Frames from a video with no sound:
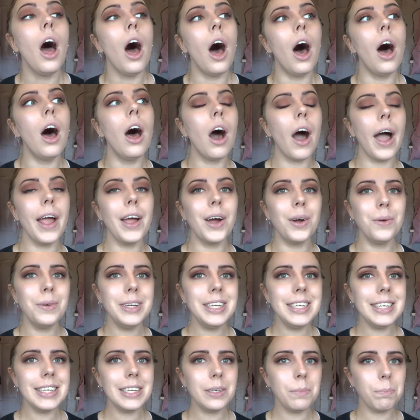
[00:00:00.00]
I
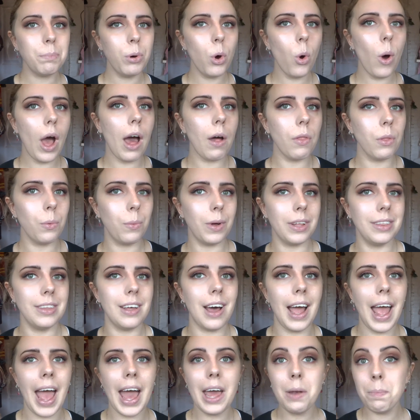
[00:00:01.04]
only didn't put out the one
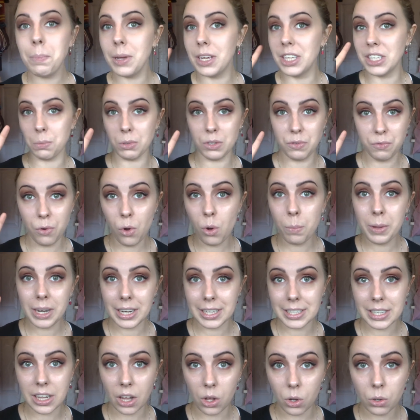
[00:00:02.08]
that I had because it was 4
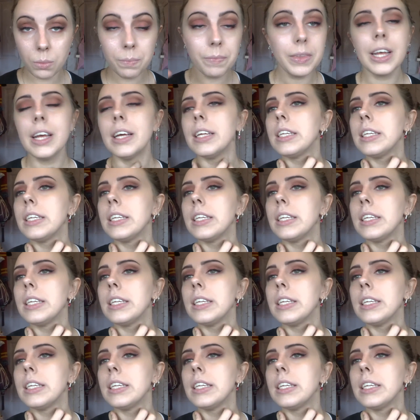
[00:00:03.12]
minutes long.